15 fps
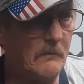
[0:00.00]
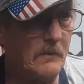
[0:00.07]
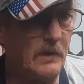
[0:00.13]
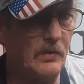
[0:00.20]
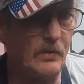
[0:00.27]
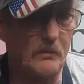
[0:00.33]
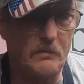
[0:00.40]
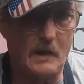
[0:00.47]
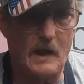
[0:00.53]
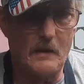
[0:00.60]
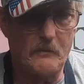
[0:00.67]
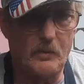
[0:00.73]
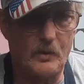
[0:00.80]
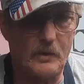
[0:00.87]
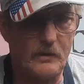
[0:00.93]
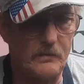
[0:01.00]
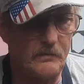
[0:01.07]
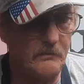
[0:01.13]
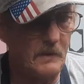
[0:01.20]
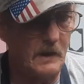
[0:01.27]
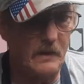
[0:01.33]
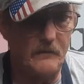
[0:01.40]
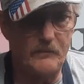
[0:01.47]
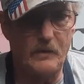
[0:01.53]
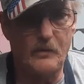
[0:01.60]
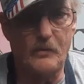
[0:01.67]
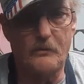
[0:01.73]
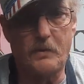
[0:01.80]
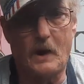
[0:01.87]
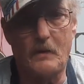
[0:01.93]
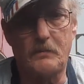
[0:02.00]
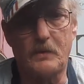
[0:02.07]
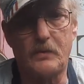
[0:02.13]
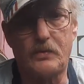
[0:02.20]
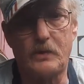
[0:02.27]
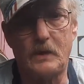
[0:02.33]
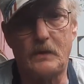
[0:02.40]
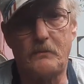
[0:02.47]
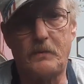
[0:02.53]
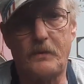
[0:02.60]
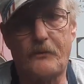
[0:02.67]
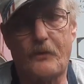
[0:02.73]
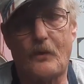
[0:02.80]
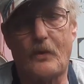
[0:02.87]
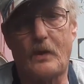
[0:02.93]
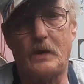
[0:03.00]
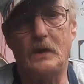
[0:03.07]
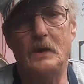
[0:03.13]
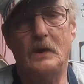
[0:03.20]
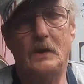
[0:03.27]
He's a black boy. Many of you have probably seen him before.